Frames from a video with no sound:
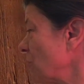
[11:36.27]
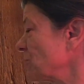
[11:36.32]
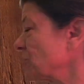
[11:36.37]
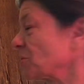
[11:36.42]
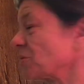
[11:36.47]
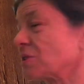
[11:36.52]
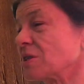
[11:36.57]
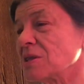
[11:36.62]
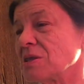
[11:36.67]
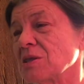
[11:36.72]

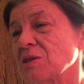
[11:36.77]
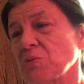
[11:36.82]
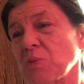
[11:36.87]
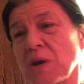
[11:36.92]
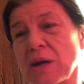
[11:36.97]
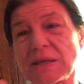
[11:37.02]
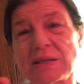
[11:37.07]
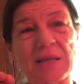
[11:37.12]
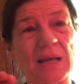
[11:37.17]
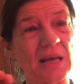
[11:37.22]
So this is where
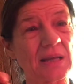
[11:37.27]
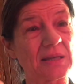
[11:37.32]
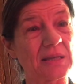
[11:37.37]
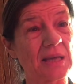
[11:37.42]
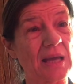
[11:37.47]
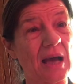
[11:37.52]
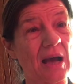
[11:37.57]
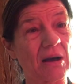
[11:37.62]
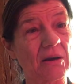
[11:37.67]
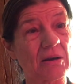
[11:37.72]
I take the
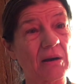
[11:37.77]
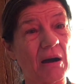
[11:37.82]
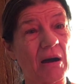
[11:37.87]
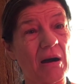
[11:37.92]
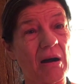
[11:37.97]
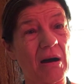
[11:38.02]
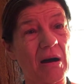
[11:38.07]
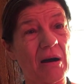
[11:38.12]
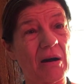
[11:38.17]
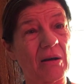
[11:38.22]

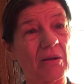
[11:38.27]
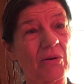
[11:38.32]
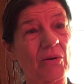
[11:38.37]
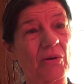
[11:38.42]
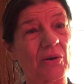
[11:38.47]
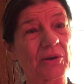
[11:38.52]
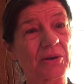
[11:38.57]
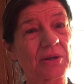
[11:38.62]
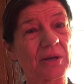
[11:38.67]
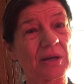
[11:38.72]
alcohol
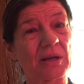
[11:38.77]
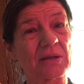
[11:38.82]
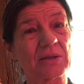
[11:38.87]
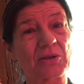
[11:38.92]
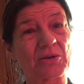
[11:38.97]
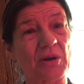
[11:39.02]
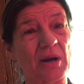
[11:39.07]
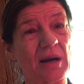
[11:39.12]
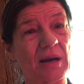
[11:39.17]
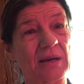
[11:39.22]
or the
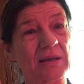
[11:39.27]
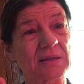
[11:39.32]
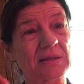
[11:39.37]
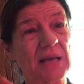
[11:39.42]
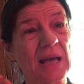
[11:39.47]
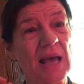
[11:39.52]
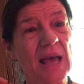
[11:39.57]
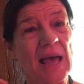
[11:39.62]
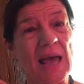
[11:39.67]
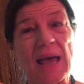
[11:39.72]
drugs
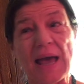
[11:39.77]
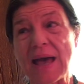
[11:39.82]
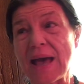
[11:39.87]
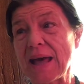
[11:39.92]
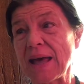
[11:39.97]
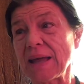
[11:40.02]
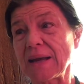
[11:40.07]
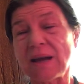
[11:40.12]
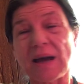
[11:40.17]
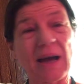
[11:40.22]

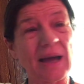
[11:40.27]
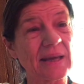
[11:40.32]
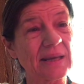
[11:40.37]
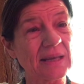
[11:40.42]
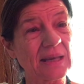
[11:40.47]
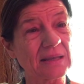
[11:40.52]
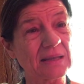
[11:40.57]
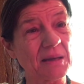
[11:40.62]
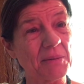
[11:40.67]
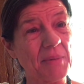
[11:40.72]
and I
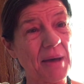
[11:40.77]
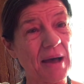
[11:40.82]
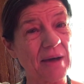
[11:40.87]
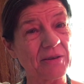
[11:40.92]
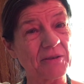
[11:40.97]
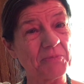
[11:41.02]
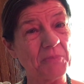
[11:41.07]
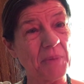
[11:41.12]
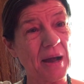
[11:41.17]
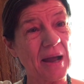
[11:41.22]
get them out
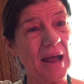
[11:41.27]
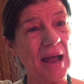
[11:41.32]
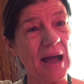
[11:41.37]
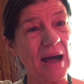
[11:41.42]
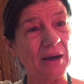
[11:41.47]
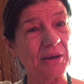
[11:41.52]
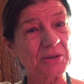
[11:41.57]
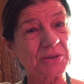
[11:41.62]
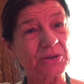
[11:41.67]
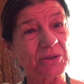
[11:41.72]
of my
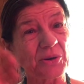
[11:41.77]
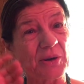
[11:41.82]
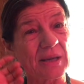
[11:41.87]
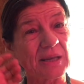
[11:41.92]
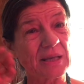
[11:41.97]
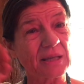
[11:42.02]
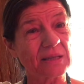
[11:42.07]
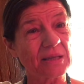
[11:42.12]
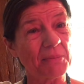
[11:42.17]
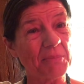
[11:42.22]
house or I
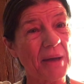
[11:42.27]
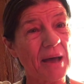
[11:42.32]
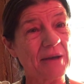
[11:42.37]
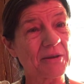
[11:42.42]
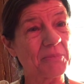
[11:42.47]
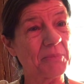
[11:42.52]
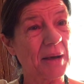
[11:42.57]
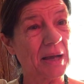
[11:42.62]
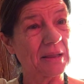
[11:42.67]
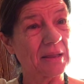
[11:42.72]
get them out
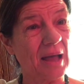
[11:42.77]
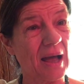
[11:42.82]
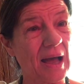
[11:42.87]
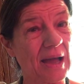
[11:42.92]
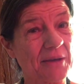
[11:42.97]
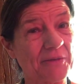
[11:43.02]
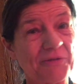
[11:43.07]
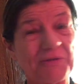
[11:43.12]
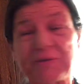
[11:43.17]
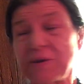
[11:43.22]
of my
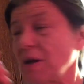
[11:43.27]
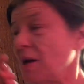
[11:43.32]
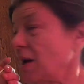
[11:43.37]
life.